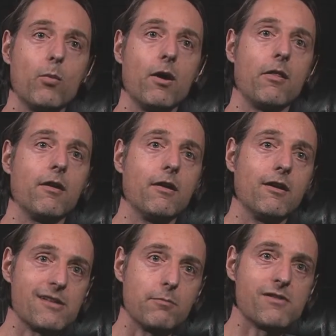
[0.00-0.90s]
where the
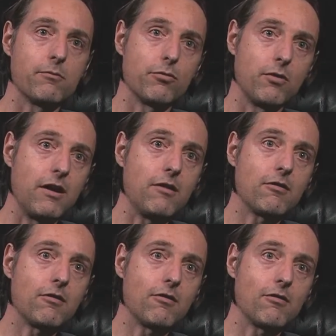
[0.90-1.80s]
Egyptian
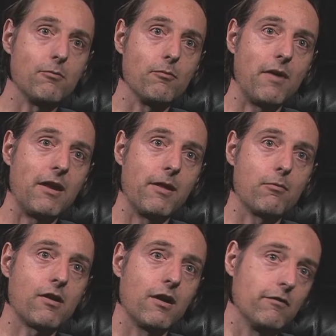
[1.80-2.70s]
priests made
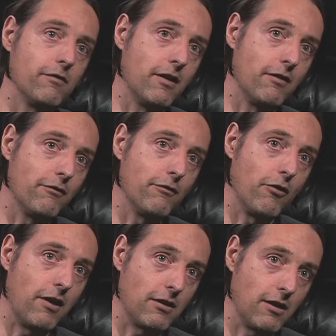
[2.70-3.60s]
themselves live
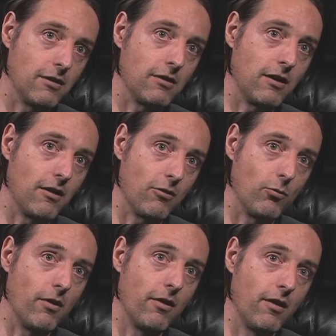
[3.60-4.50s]
for 800 years
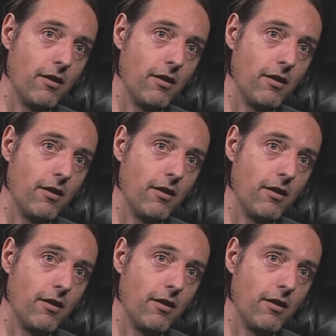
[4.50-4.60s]
with.